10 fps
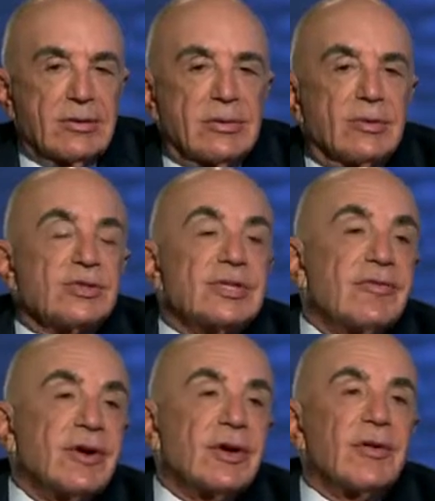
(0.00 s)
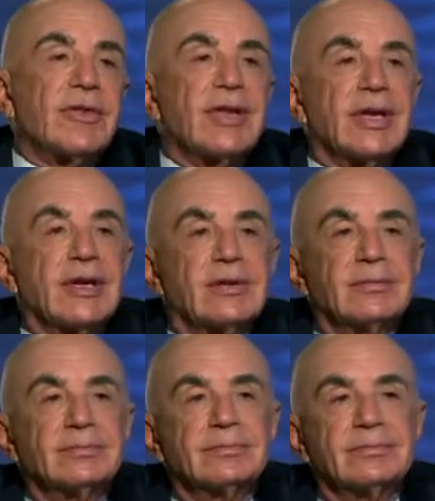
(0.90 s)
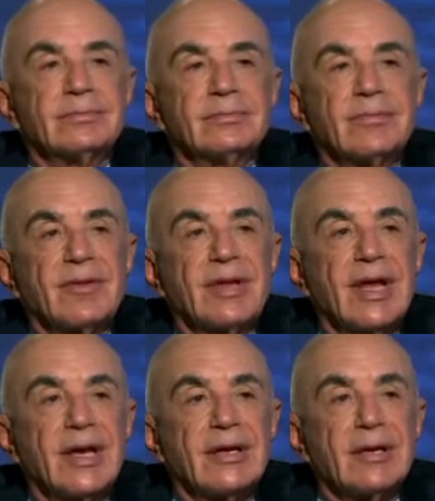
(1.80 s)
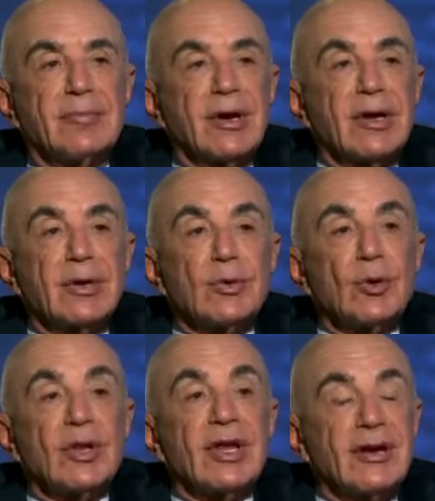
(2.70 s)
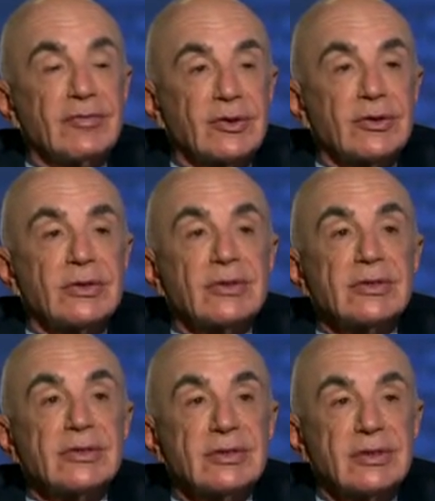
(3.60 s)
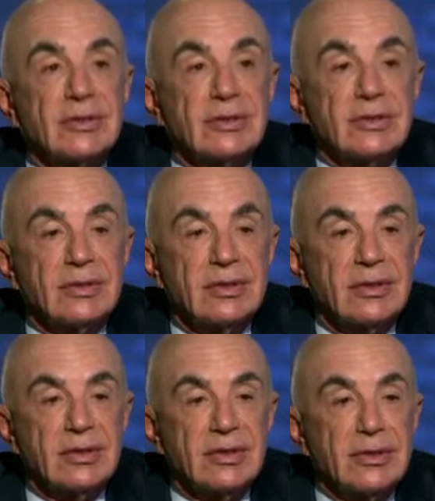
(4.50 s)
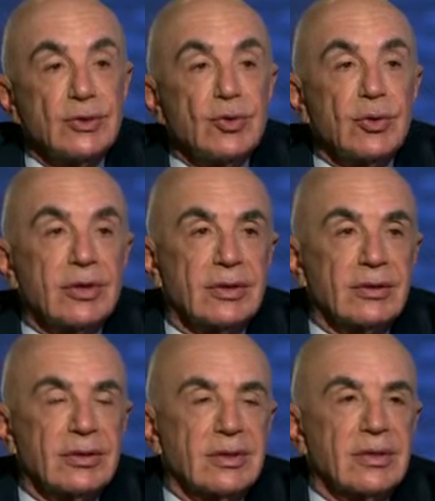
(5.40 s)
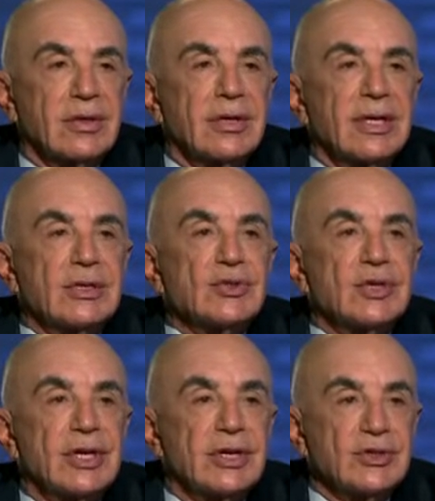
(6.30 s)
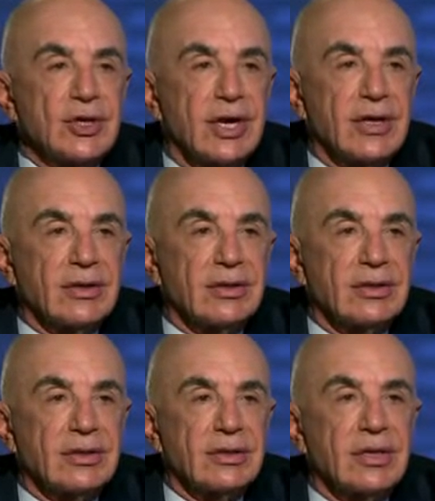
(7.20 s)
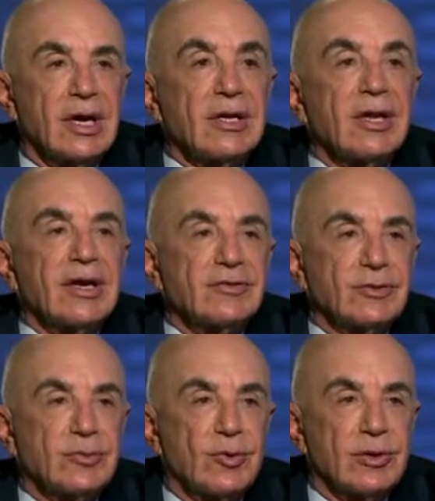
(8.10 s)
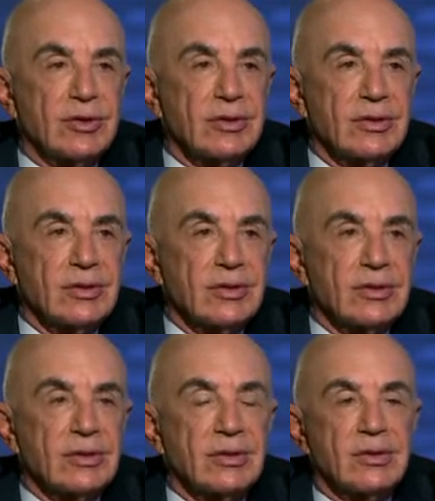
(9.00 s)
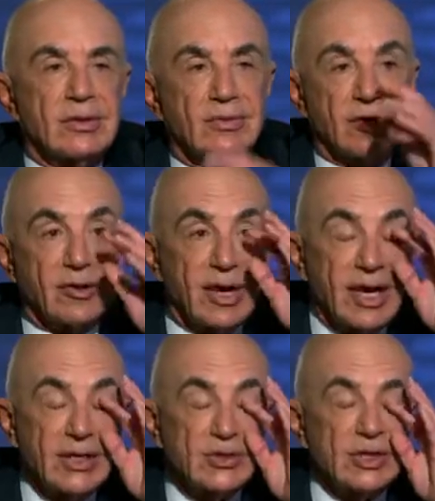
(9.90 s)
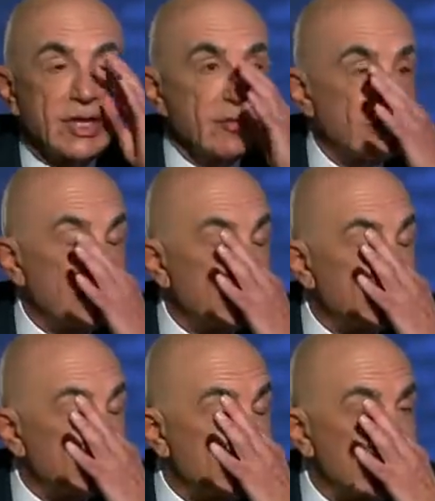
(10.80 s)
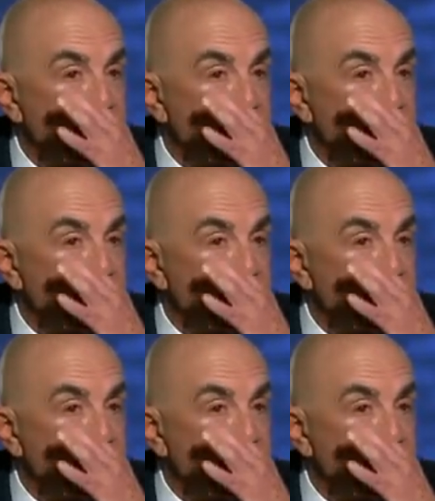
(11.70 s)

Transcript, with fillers: The most difficult thing that a parent will ever endure is seeing a child on life support with their eyes taped closed